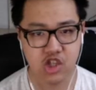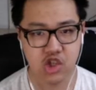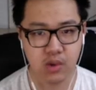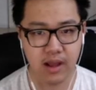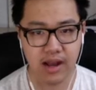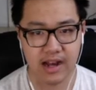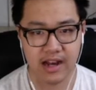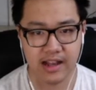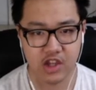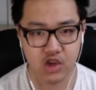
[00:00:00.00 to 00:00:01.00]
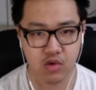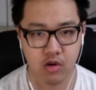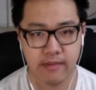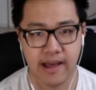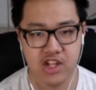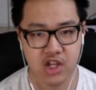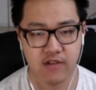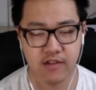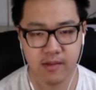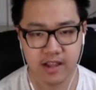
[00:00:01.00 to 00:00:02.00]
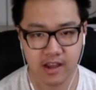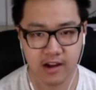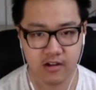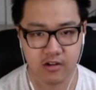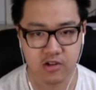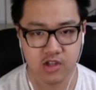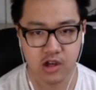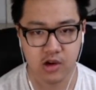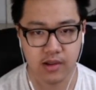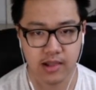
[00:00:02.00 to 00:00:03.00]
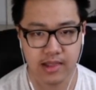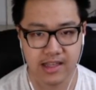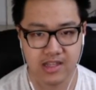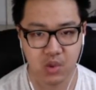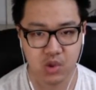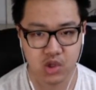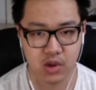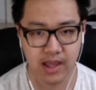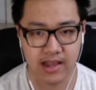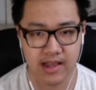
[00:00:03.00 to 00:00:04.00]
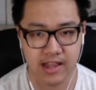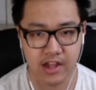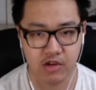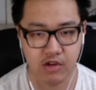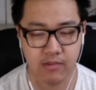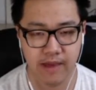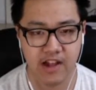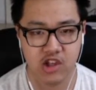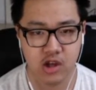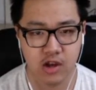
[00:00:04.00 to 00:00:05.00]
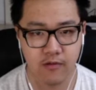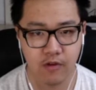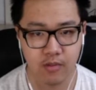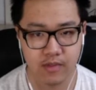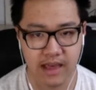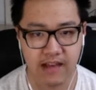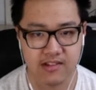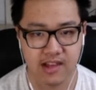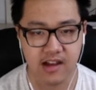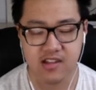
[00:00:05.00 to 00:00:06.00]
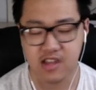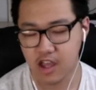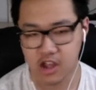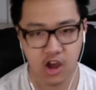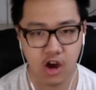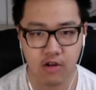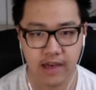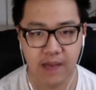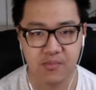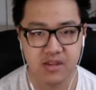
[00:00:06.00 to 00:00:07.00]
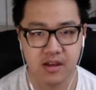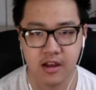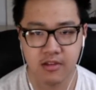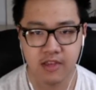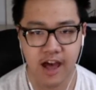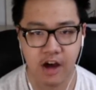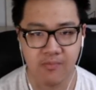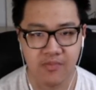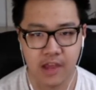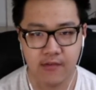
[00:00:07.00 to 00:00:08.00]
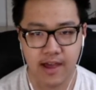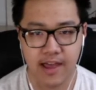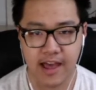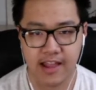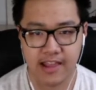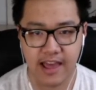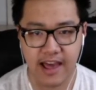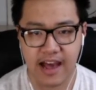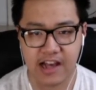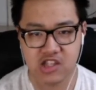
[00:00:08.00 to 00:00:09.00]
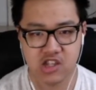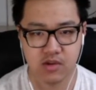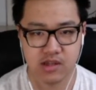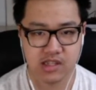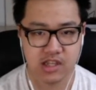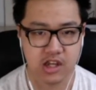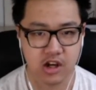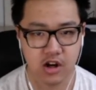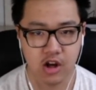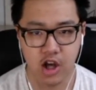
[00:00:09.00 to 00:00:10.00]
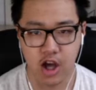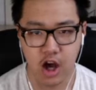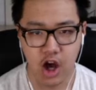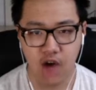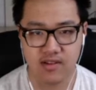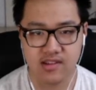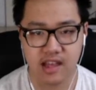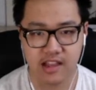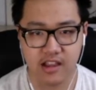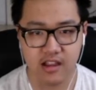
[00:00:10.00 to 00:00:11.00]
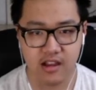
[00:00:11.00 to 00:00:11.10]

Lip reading: do literal matching without meta characters. So this will do a literal match for meow sucks in all caps. Now, if I add an asterisk here, all of a sudden,